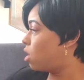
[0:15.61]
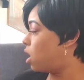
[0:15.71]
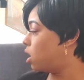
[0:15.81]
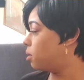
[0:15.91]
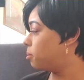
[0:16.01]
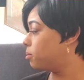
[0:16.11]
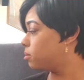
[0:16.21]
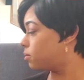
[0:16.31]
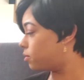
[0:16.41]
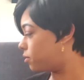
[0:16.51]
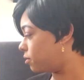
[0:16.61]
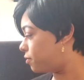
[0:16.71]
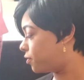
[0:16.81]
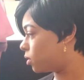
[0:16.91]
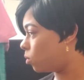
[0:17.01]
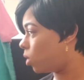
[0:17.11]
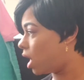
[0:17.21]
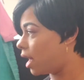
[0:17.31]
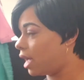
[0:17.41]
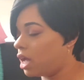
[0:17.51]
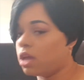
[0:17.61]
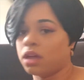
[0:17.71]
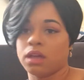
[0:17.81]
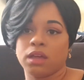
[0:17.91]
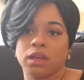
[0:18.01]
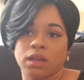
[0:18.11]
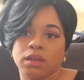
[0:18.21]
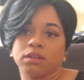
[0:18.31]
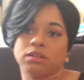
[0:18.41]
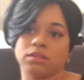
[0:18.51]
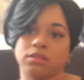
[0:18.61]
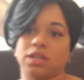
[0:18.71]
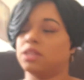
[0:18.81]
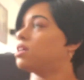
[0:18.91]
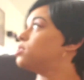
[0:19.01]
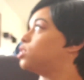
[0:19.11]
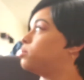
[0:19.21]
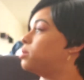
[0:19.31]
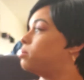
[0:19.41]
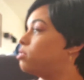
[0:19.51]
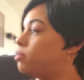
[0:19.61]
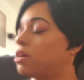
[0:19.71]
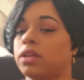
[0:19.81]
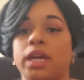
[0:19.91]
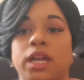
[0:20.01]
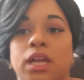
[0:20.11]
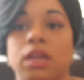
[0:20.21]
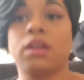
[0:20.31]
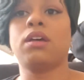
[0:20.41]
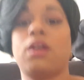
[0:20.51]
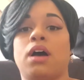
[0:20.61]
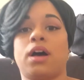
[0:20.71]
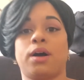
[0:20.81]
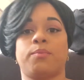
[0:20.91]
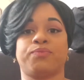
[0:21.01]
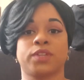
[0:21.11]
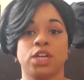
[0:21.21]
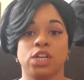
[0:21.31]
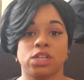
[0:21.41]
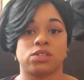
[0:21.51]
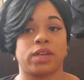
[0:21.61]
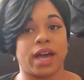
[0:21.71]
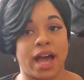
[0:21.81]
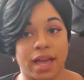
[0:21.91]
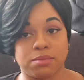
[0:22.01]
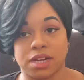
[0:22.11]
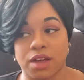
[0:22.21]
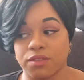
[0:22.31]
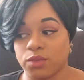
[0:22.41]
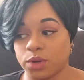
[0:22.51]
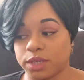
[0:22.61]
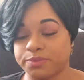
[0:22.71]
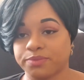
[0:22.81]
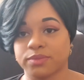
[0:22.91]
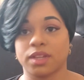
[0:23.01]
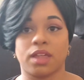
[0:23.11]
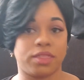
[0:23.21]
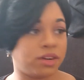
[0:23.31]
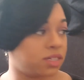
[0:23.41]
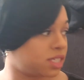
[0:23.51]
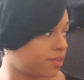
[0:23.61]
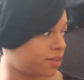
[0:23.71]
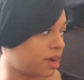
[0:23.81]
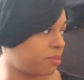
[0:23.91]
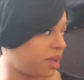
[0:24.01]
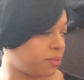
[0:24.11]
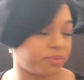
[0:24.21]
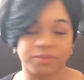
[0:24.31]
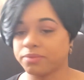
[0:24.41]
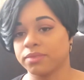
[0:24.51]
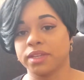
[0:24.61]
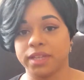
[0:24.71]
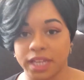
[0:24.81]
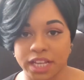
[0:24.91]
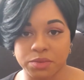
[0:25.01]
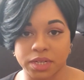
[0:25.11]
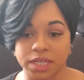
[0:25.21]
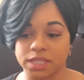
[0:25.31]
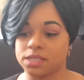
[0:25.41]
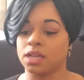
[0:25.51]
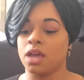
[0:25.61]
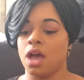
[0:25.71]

for why. That's a little bit better lighting. So yeah, I am sitting on the floor. There is stuff around me. It is what it is.